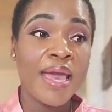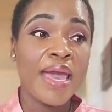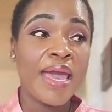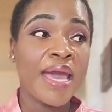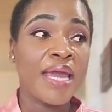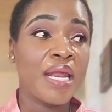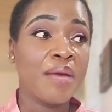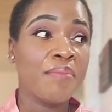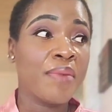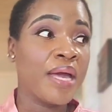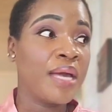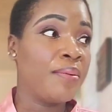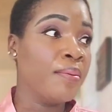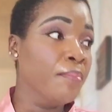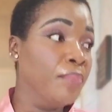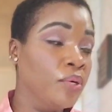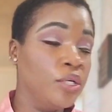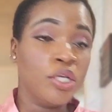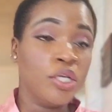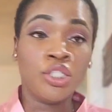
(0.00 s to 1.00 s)
And am
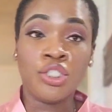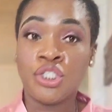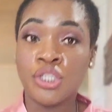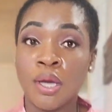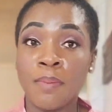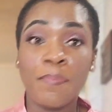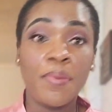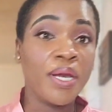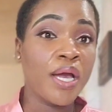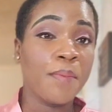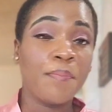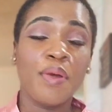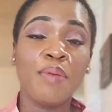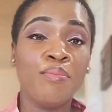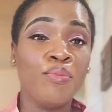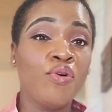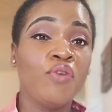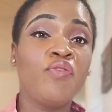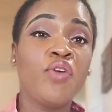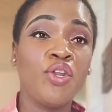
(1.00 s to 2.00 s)
I jumping up and
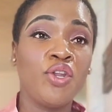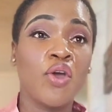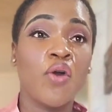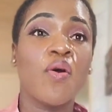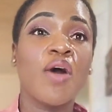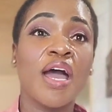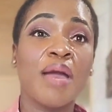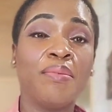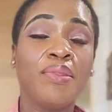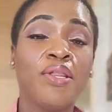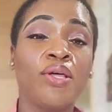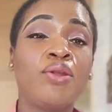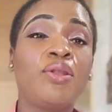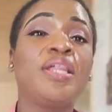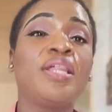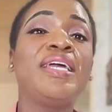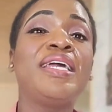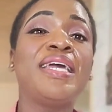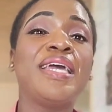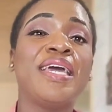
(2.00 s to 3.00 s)
moving? No, I'm
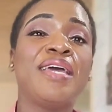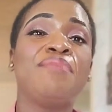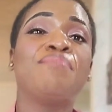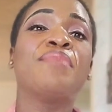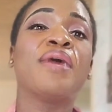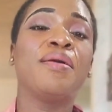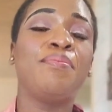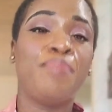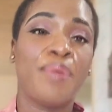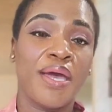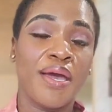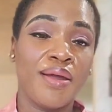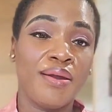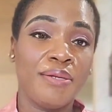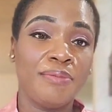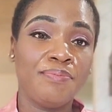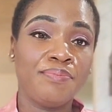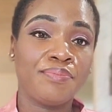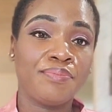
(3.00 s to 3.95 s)
literally in my bed.